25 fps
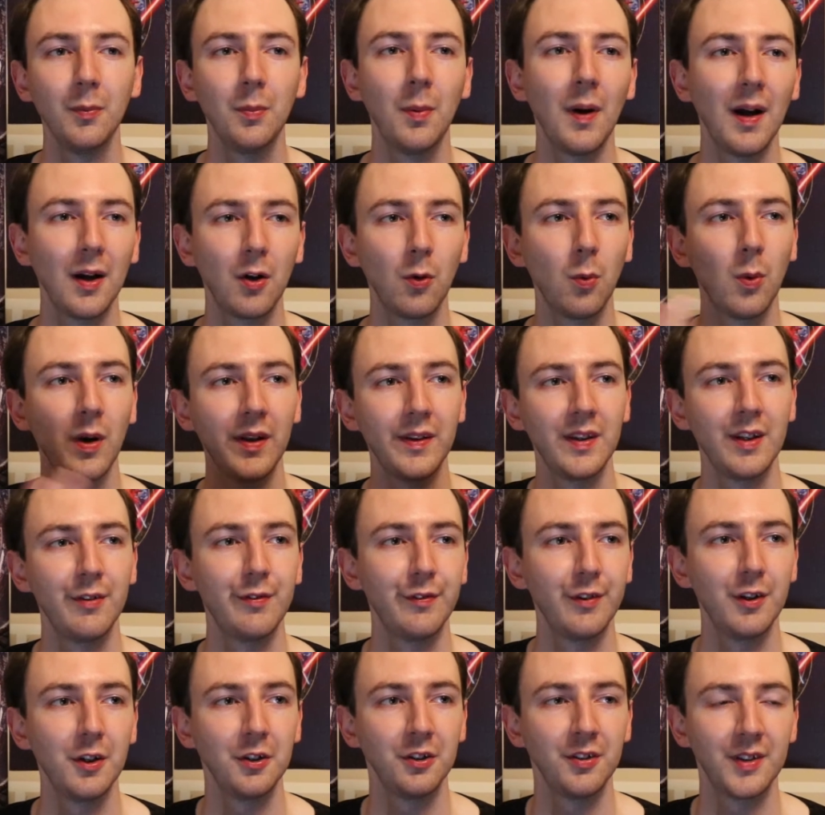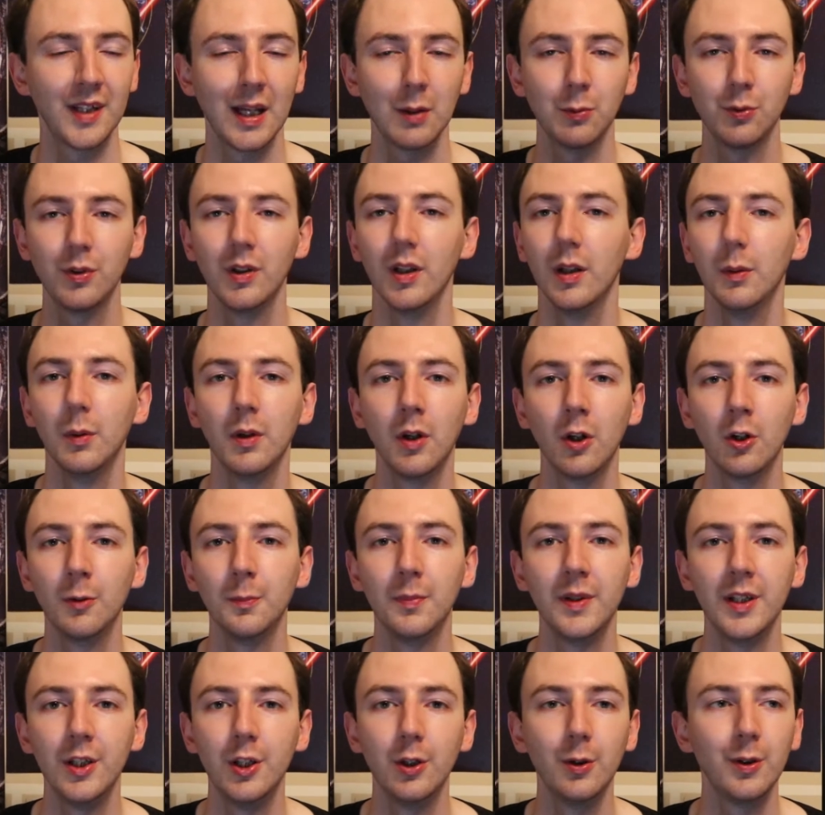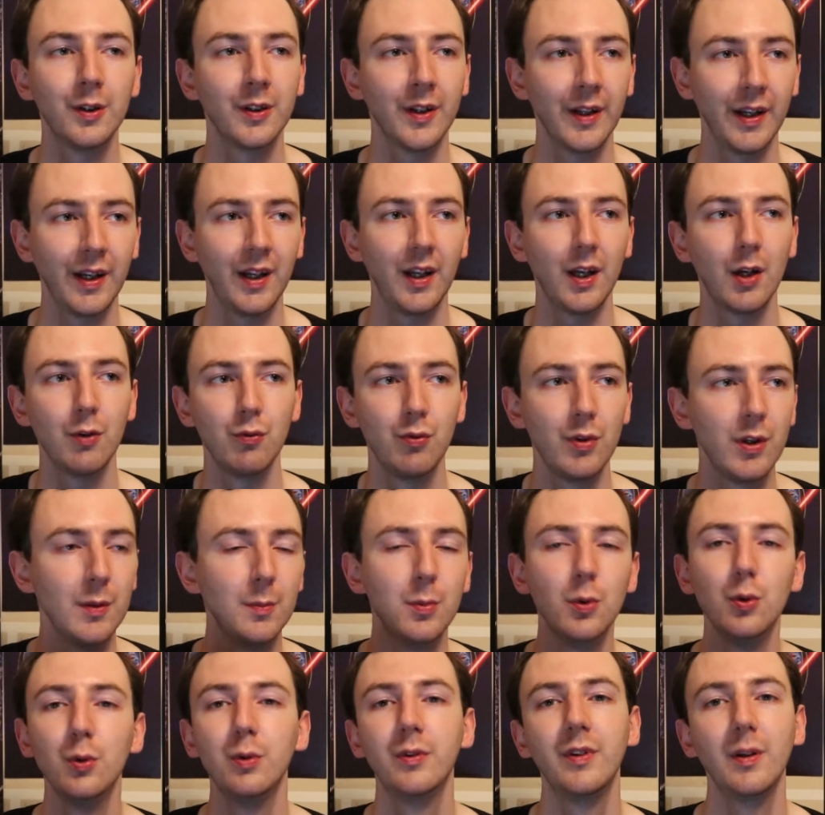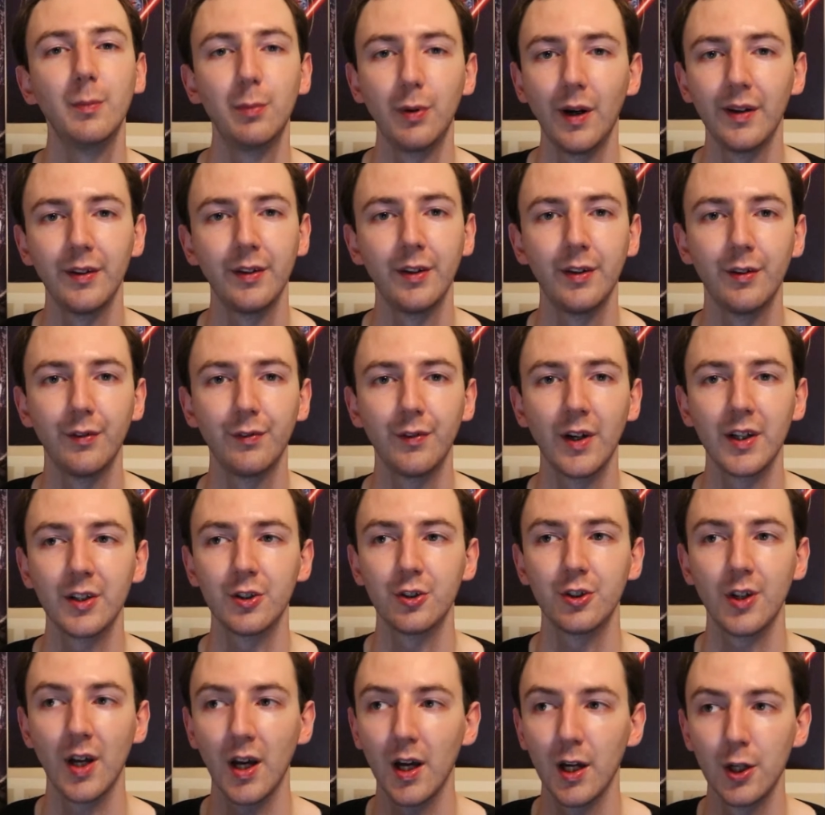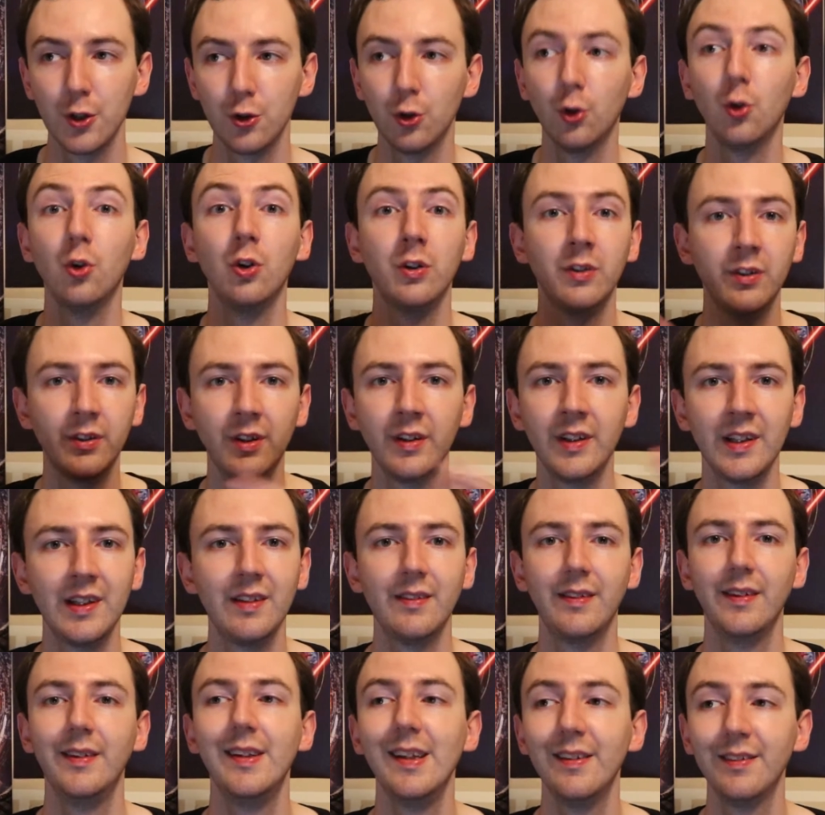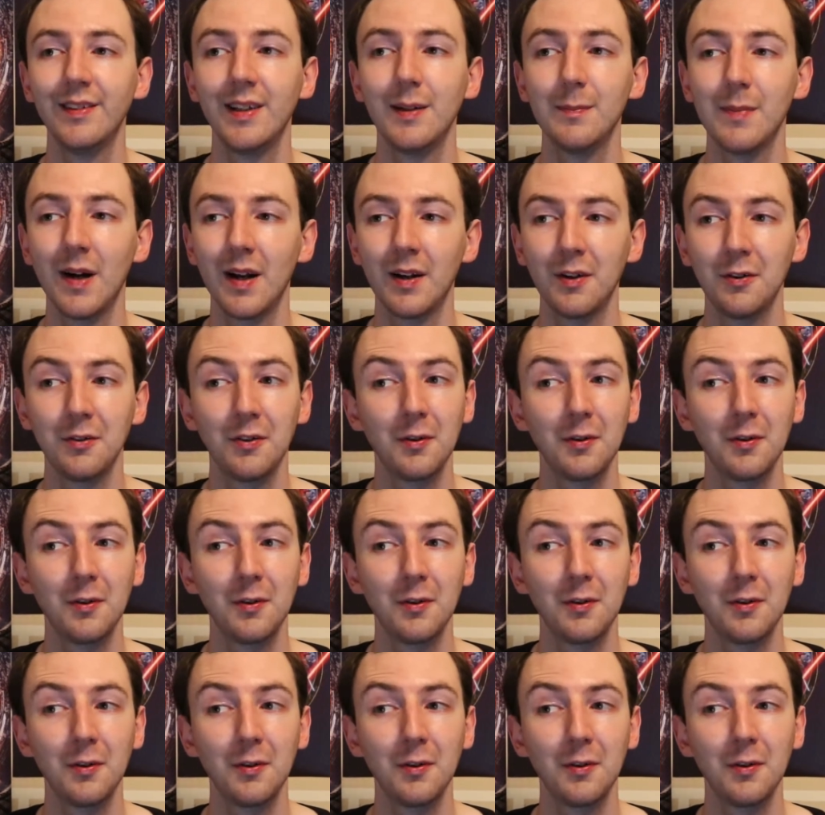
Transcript: back when they first announced that they were going to be doing like a rebooted Predator franchise underneath the Disney banner.